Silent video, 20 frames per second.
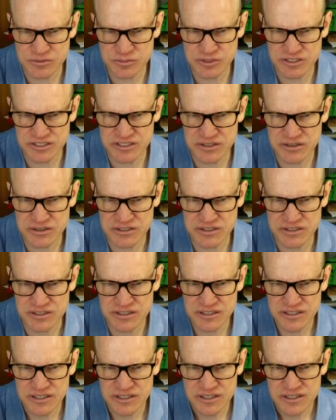be tilted
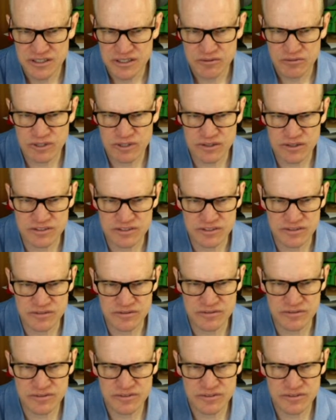relative